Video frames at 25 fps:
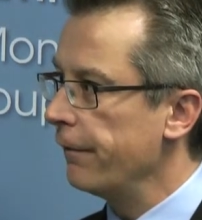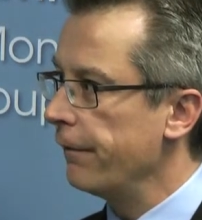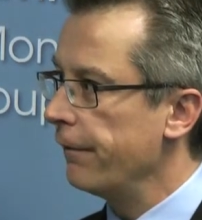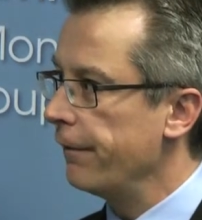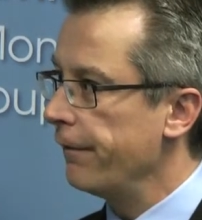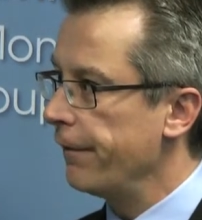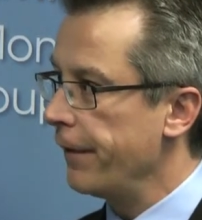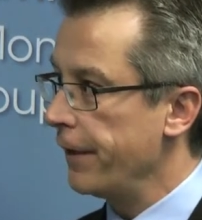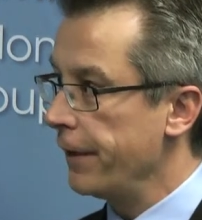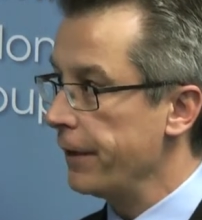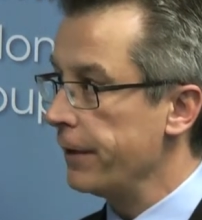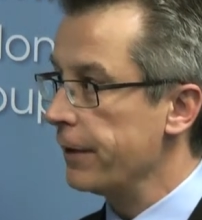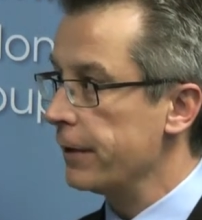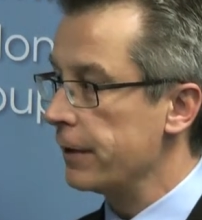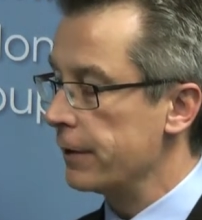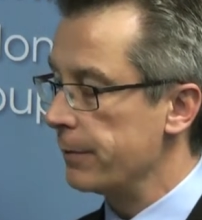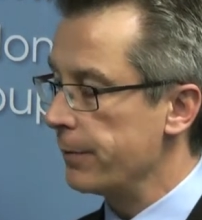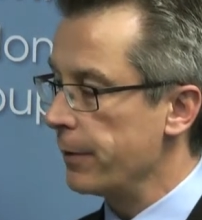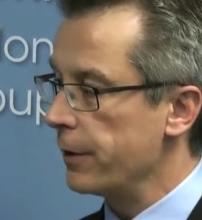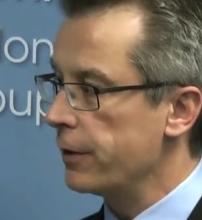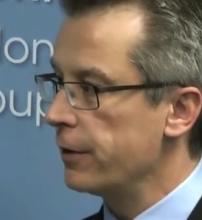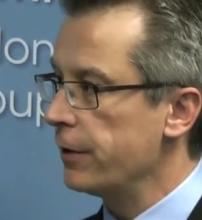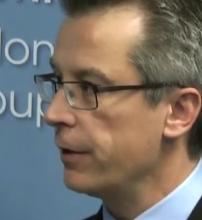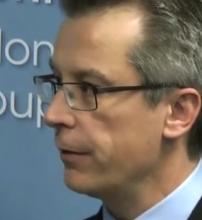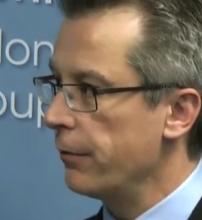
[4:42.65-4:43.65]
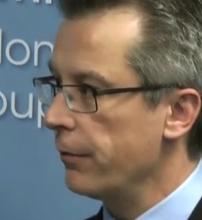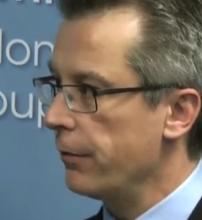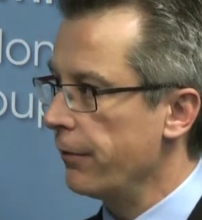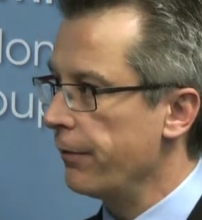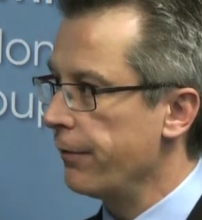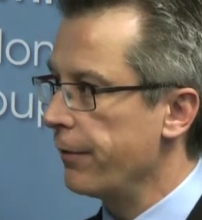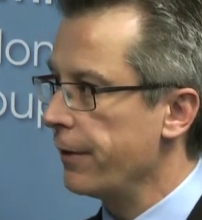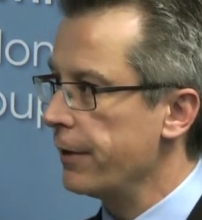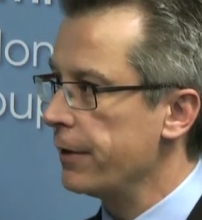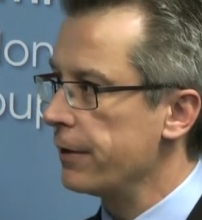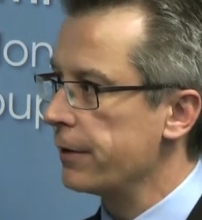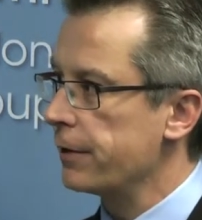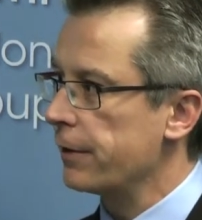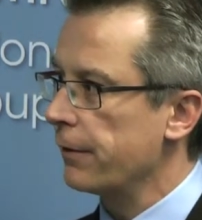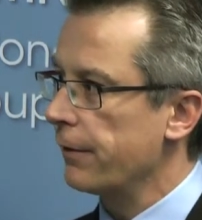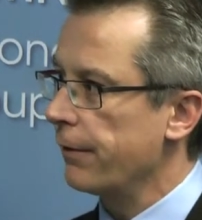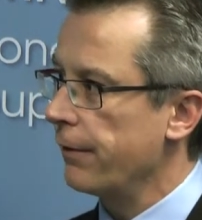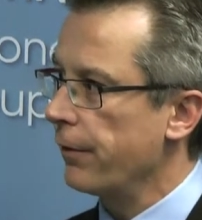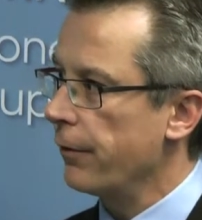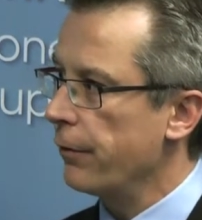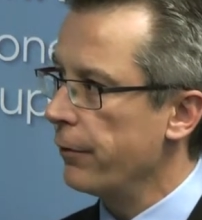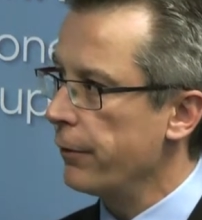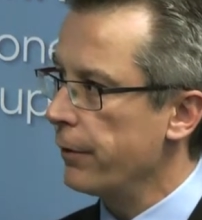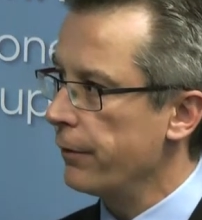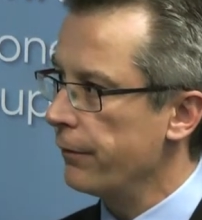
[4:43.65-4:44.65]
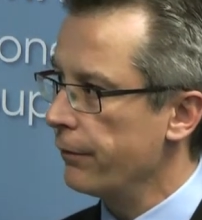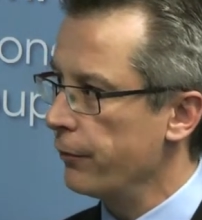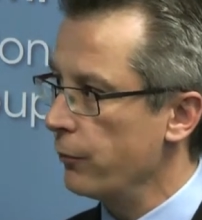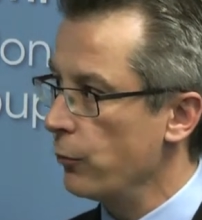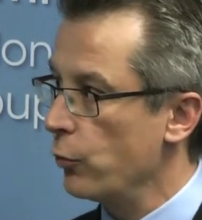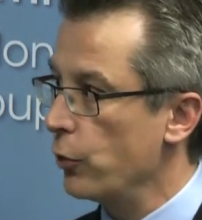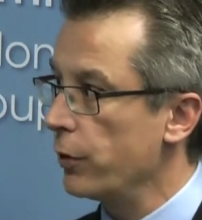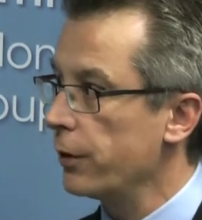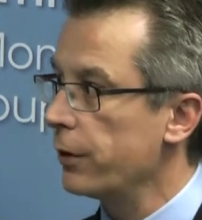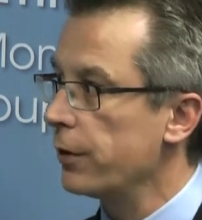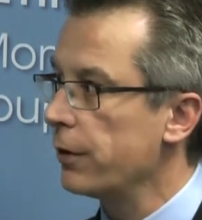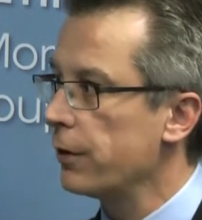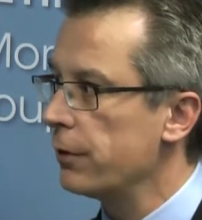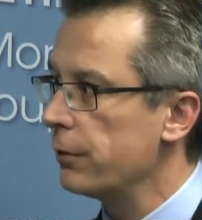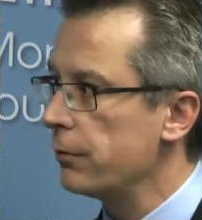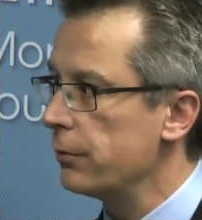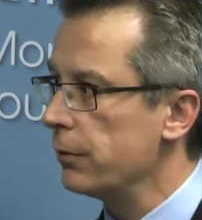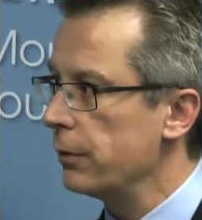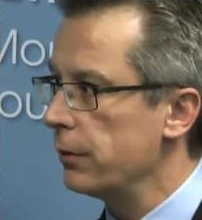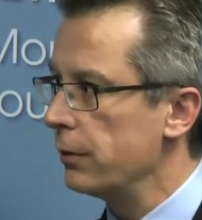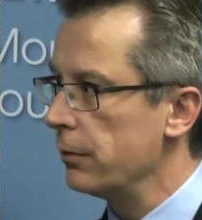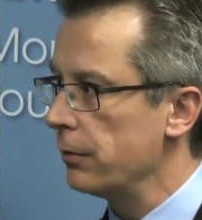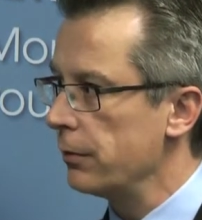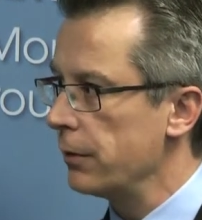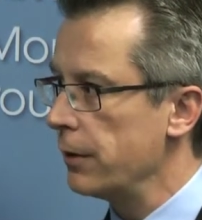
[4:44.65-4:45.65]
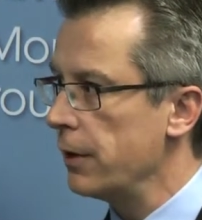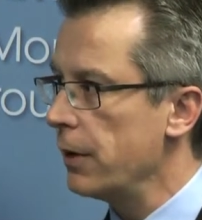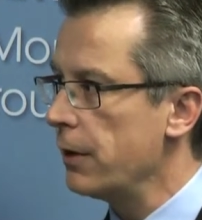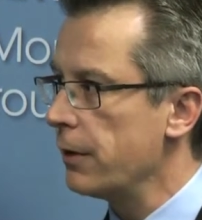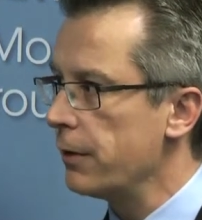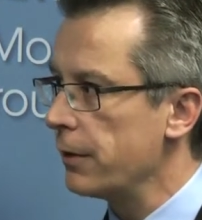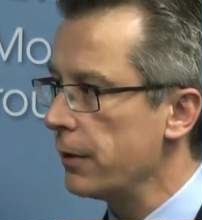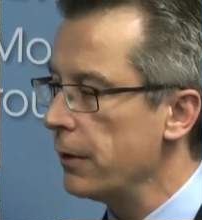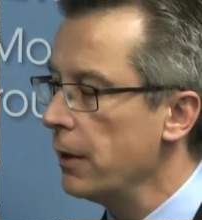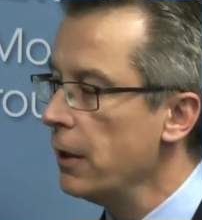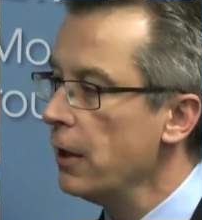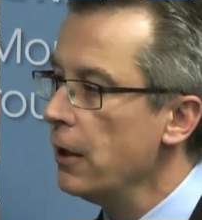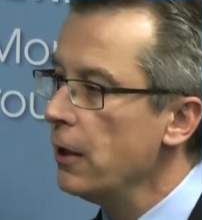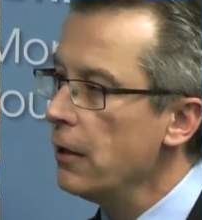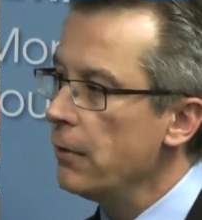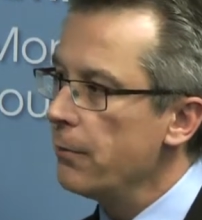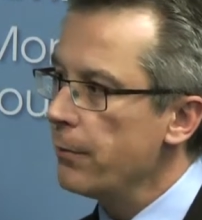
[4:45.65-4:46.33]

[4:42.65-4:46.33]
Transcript: funds, budgetary funds, are flowing from one country to the other.